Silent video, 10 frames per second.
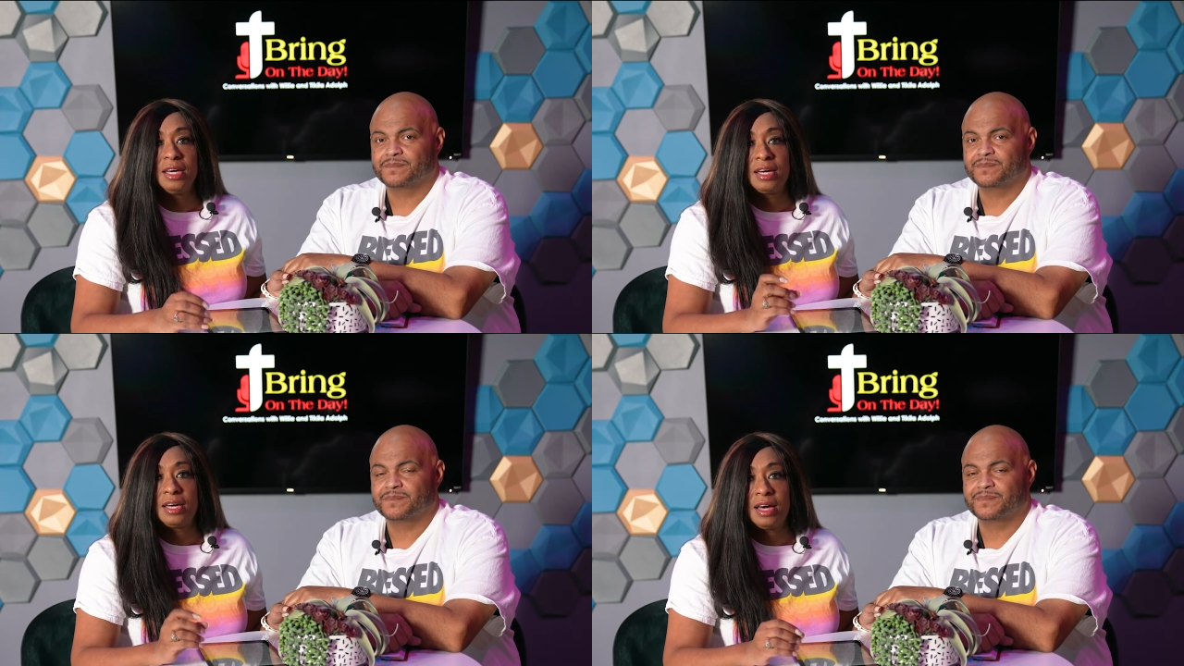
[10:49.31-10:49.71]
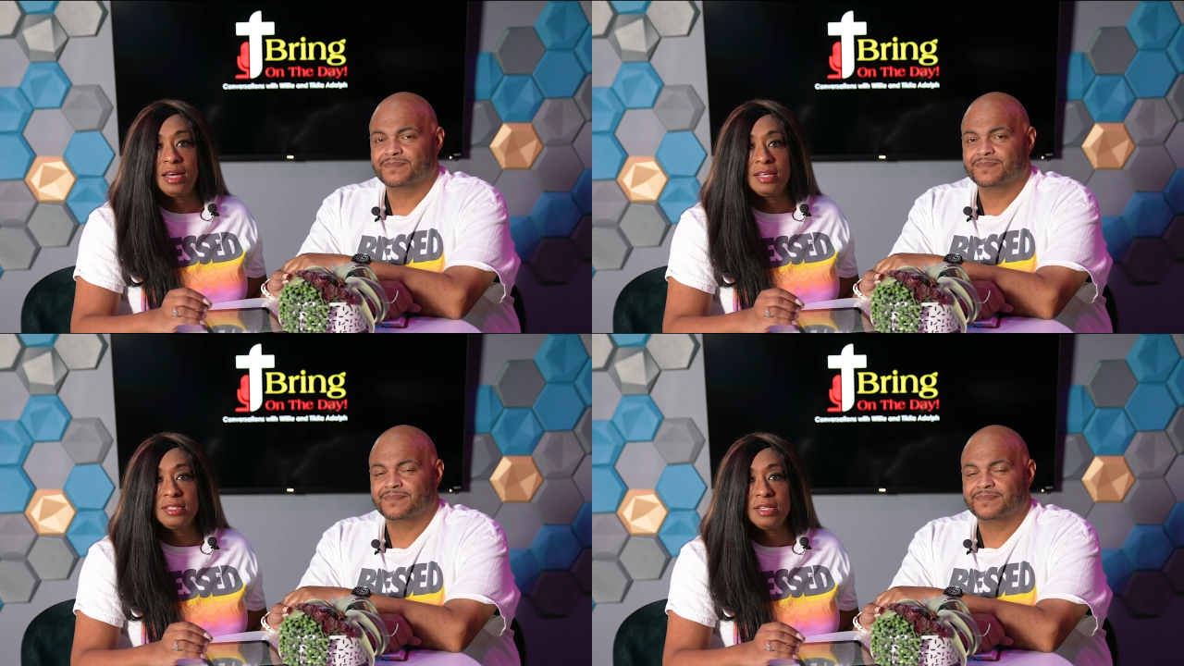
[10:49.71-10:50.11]

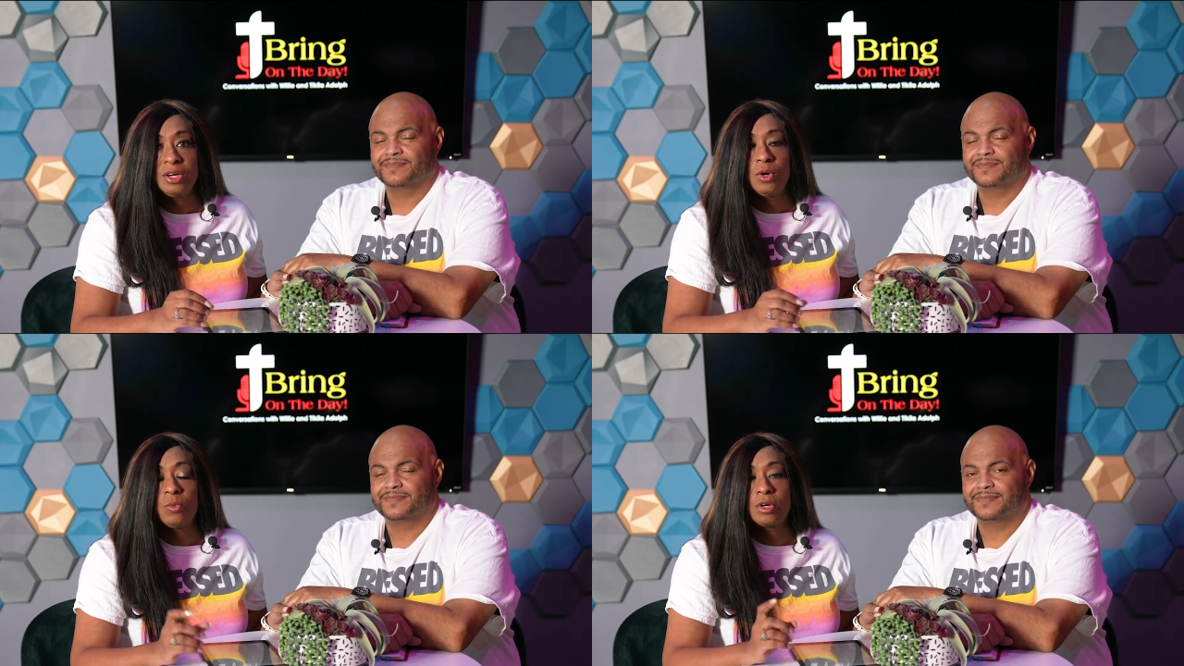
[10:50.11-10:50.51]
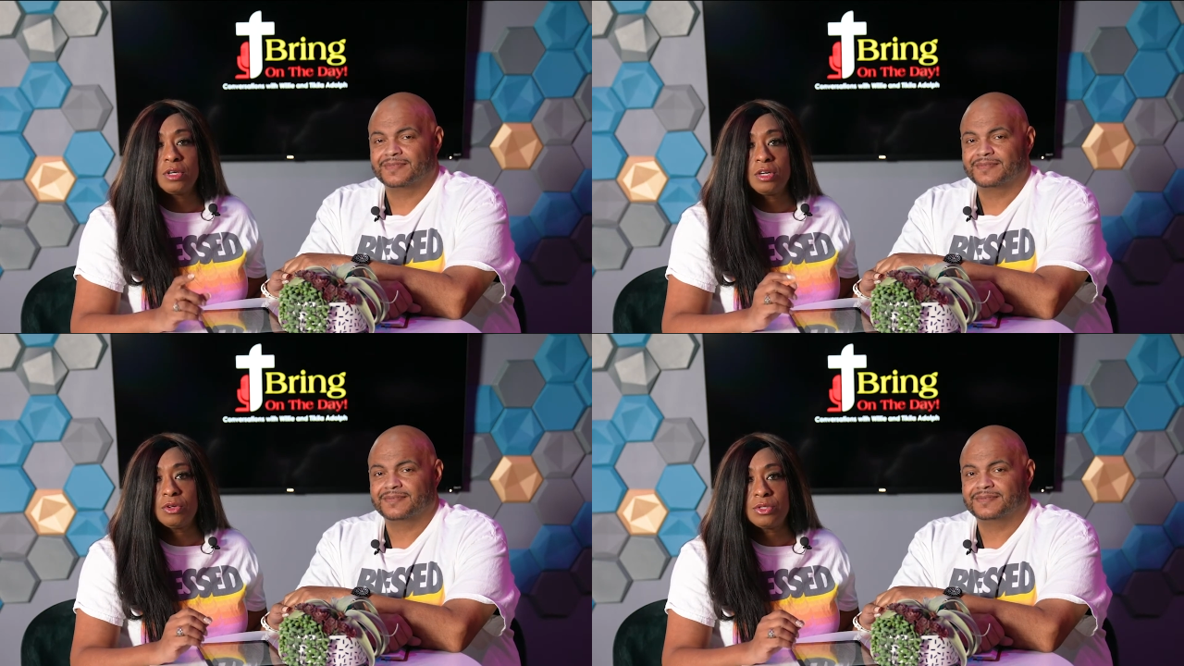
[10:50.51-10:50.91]
Speaker 1: Guys, we're going
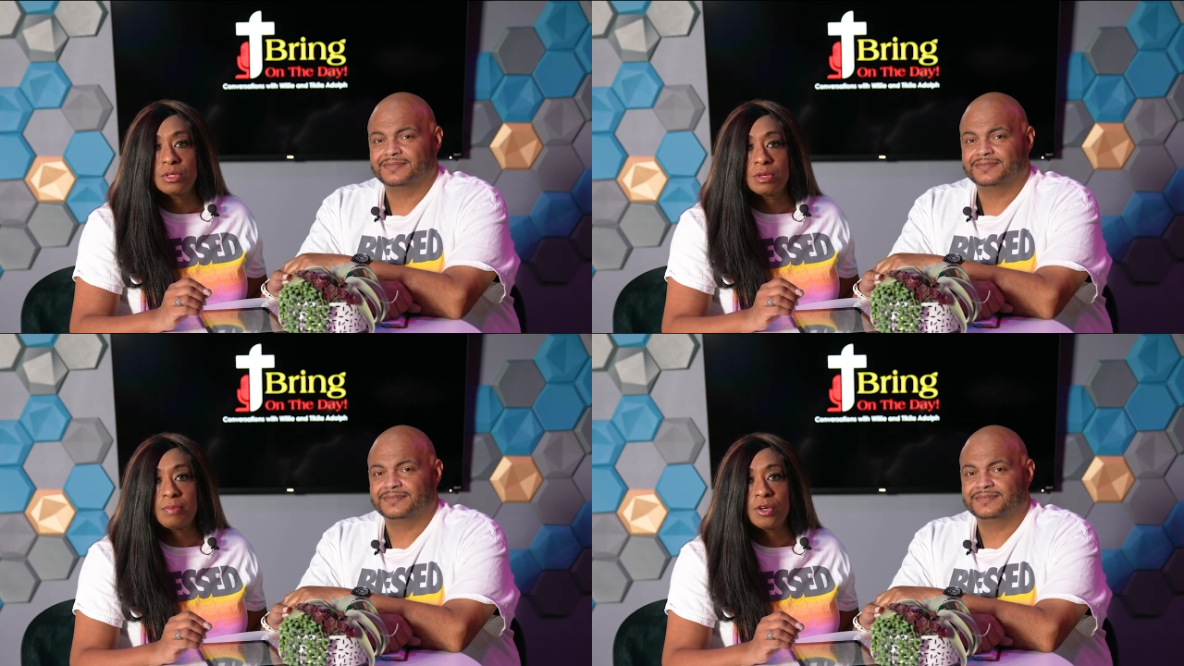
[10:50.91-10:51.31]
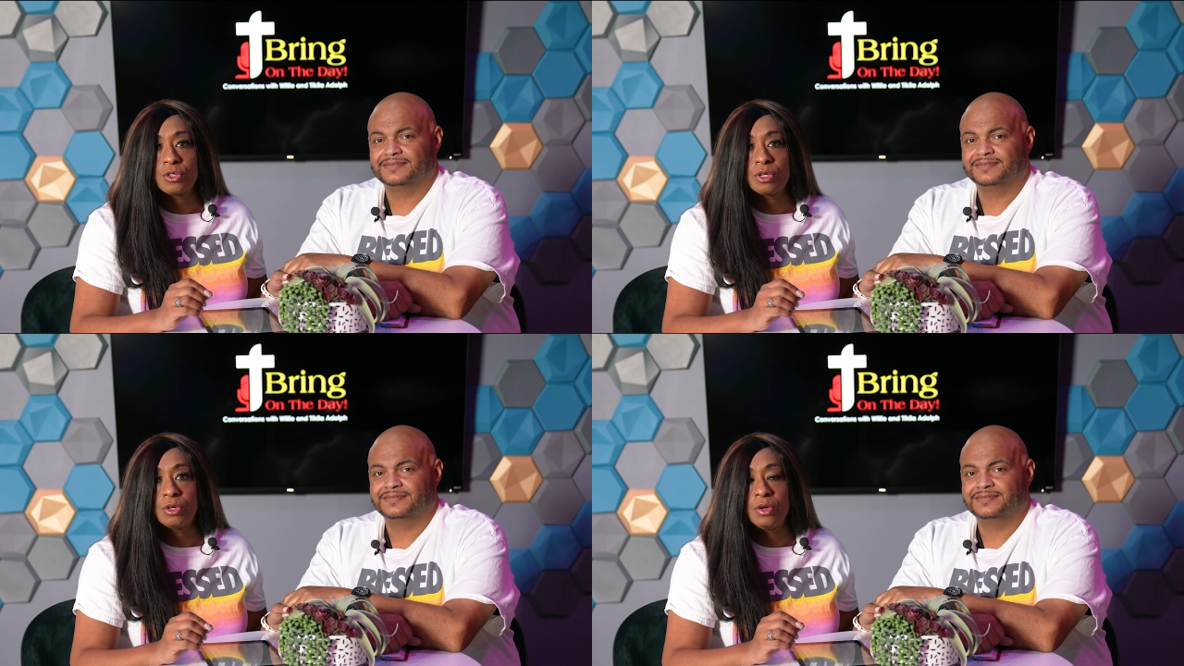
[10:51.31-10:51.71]
to go to a
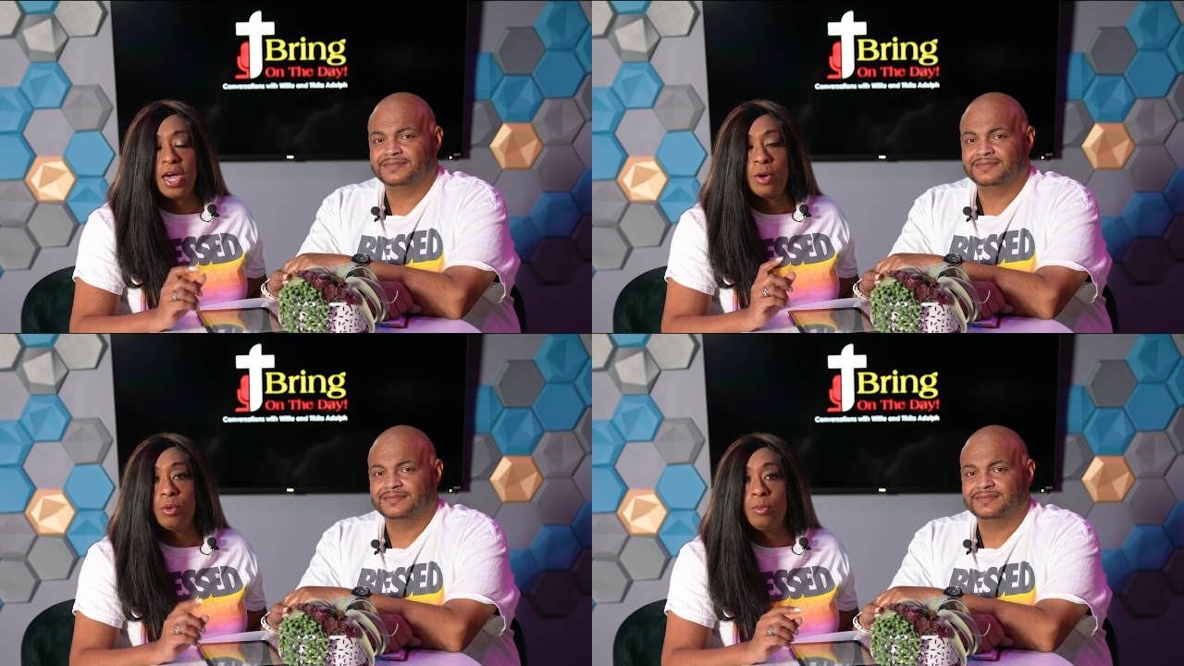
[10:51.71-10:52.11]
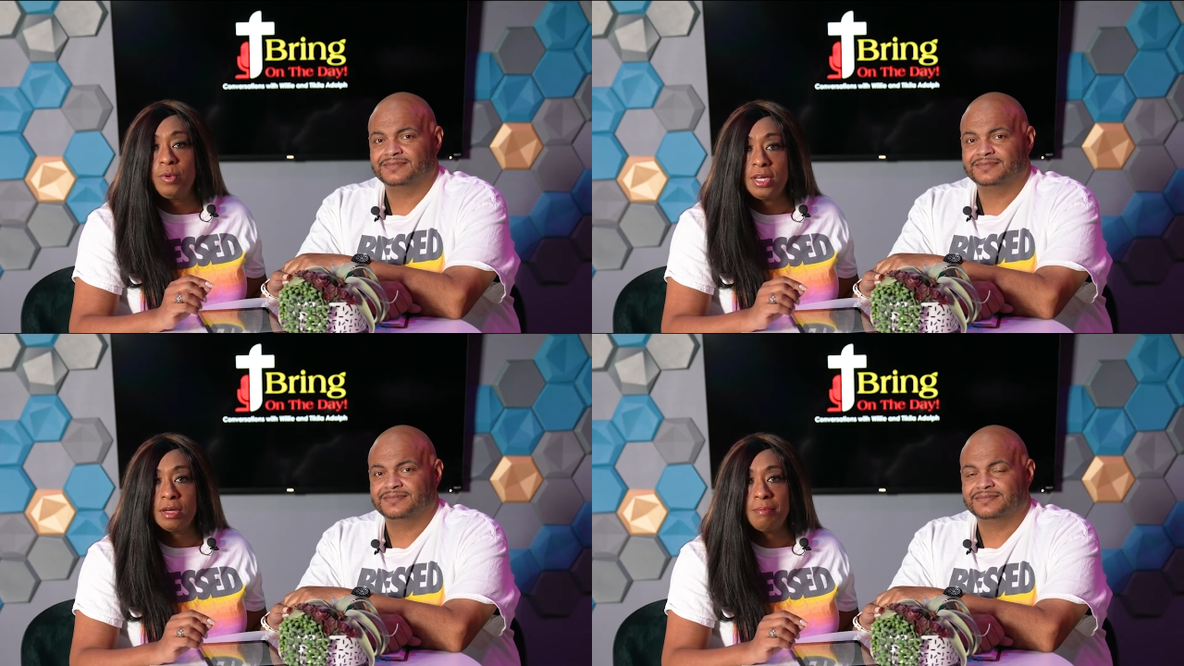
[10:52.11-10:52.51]
commercial, and when
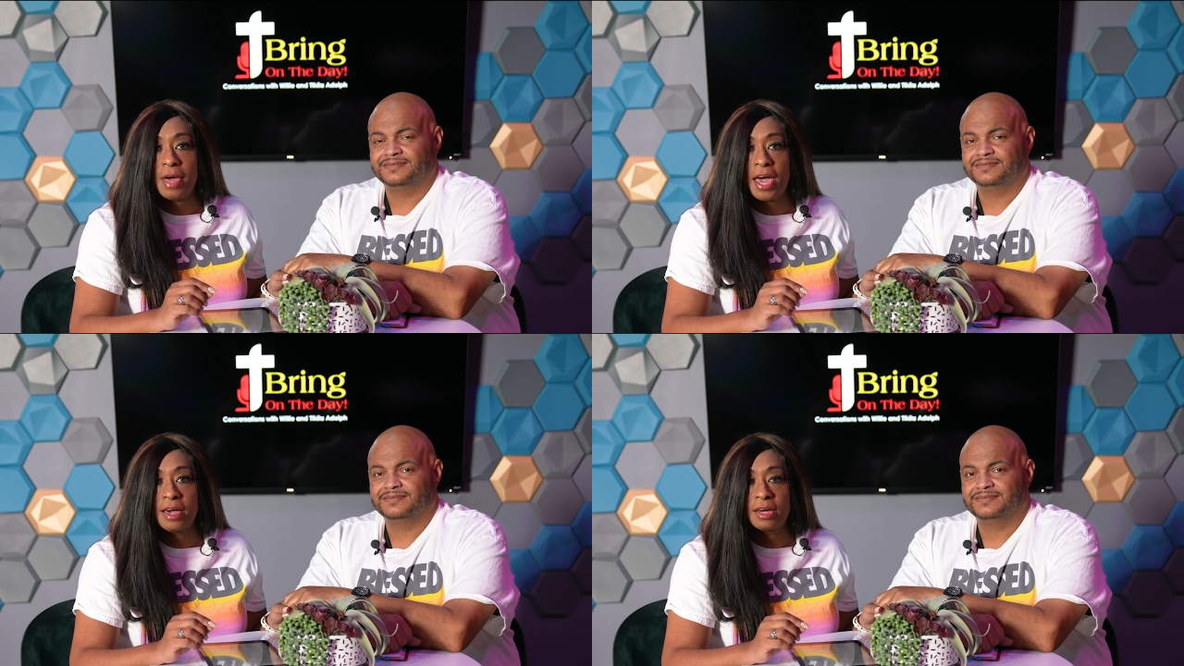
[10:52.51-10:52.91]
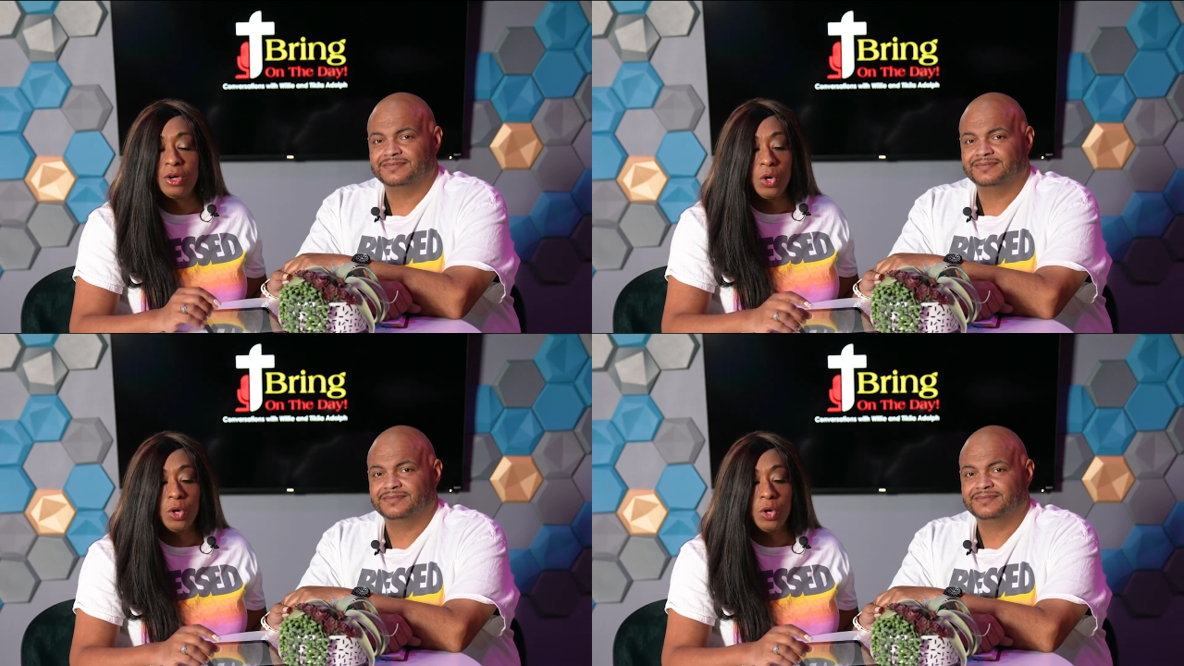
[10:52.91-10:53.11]
we come back,